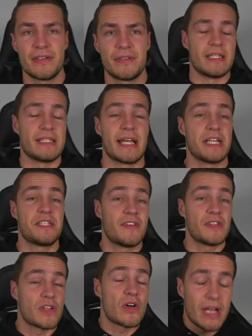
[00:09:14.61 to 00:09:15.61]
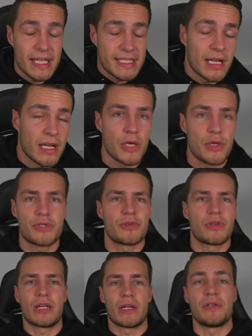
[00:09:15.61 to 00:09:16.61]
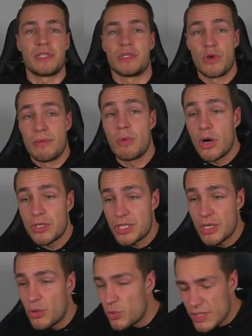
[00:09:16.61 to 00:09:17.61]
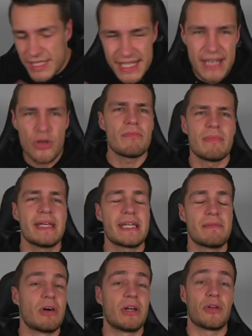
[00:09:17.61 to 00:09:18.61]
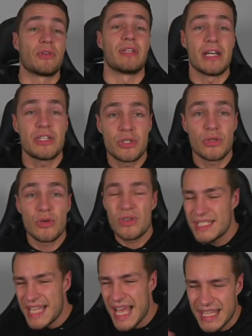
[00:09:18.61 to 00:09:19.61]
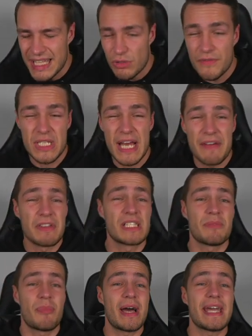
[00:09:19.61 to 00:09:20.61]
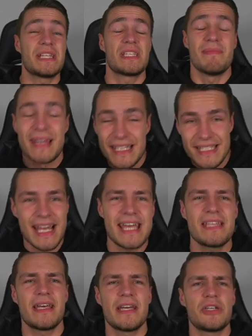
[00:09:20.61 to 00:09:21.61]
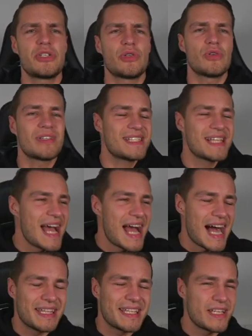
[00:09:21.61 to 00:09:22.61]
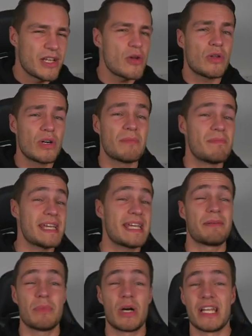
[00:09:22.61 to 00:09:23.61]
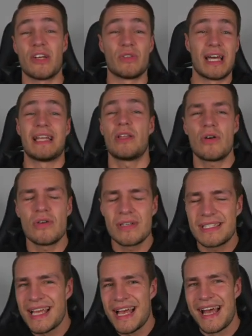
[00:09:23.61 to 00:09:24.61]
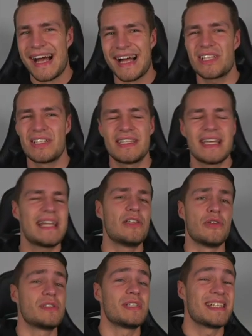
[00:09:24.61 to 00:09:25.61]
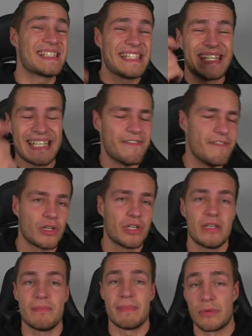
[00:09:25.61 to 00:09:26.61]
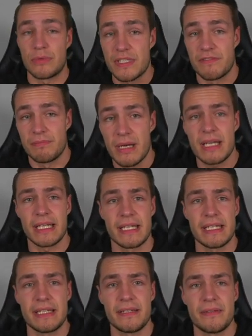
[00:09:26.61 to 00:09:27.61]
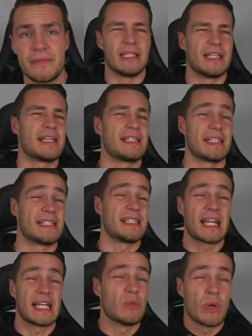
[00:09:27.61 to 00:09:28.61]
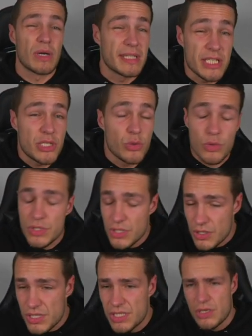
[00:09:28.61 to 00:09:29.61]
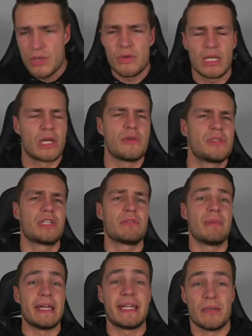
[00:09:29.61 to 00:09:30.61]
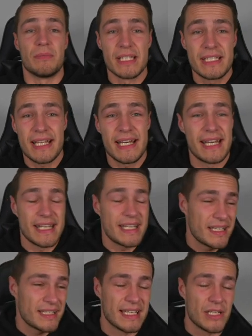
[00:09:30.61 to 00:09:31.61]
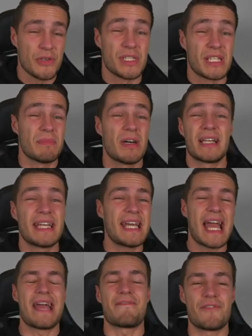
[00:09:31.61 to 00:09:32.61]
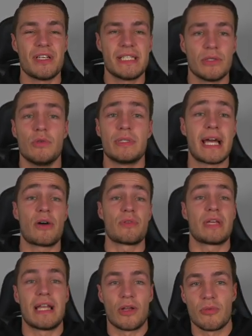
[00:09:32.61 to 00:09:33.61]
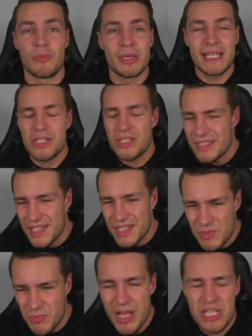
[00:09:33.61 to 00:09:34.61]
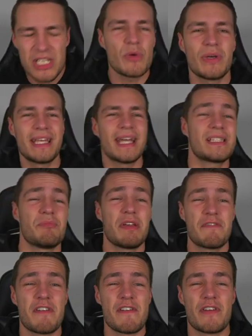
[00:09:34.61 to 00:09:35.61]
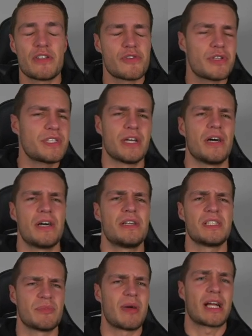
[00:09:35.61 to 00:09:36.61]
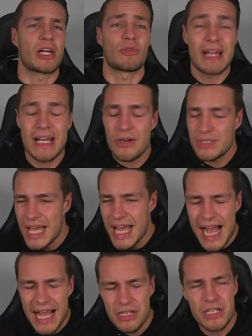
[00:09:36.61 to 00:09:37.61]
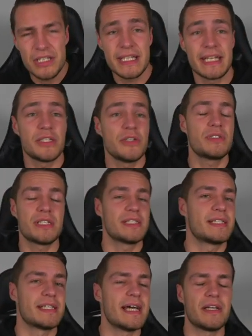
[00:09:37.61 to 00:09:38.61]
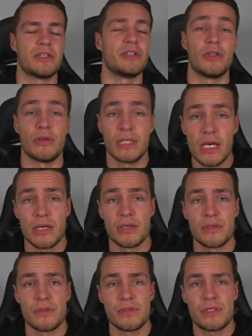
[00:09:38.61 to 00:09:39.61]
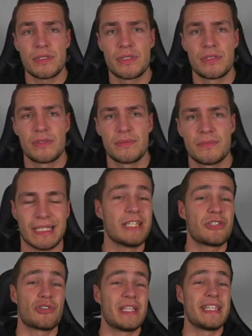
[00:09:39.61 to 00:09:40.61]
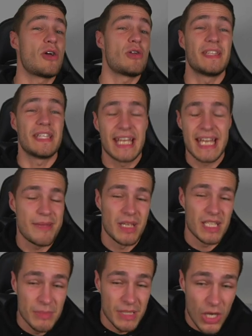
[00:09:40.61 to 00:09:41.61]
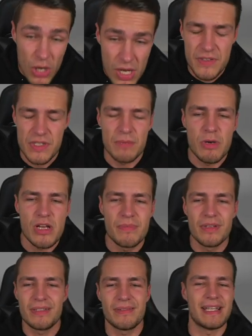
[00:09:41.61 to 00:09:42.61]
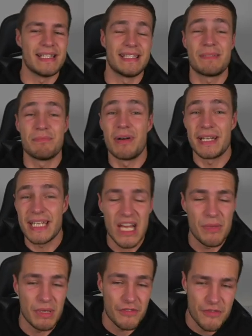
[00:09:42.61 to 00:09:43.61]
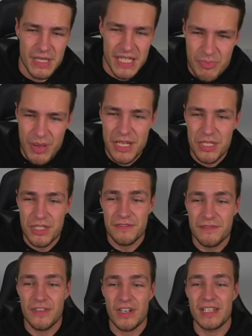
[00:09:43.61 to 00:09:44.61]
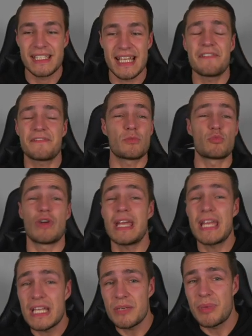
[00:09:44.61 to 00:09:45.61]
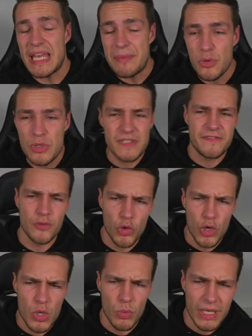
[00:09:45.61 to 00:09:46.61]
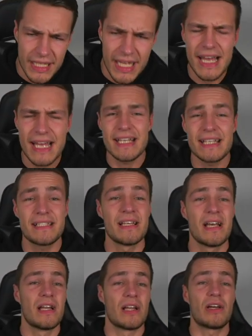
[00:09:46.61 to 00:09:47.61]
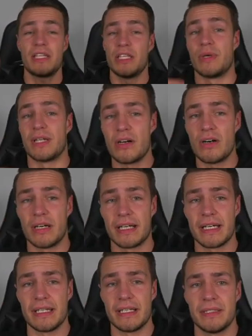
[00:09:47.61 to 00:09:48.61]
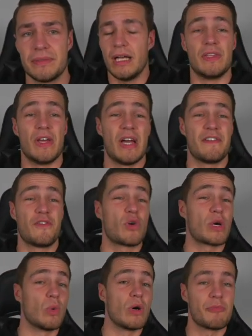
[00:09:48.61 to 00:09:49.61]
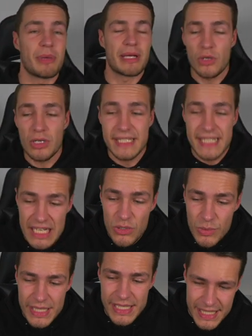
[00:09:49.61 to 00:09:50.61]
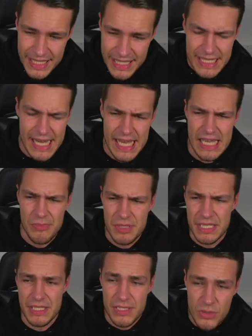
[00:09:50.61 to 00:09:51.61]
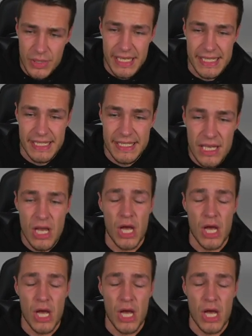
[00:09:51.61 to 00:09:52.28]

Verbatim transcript: These hedge funds are getting closer and closer to a margin call as they're not making money on their shorts, they're obviously having to pay to maintain their shorts, and they're no longer making money on their longs, actually they're losing significant amounts of money. And that is exactly why these shorts are so close to making a mistake. They're losing money every single day on their long positions, especially when the S&P 500 turns back around and continues to set new lows. Literally the only thing keeping them alive at the moment is this money coming from these pension funds and from regular people's 401ks like you and I. and therefore it won't be long until we see AMC squeeze.